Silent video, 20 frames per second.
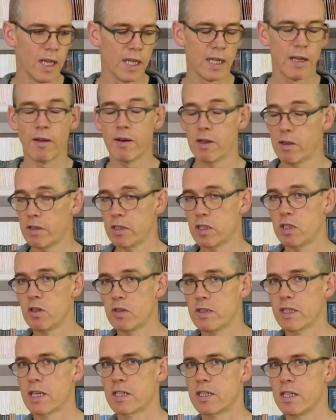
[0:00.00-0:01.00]
Now, I know that
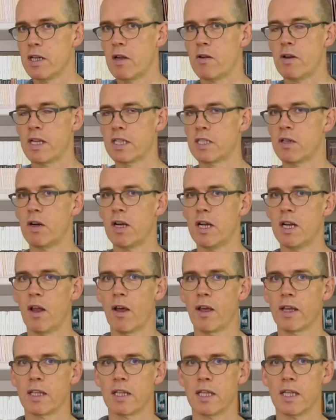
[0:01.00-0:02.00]
students actually don't necessarily
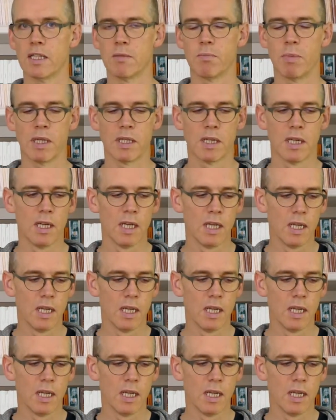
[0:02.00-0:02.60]
like this, but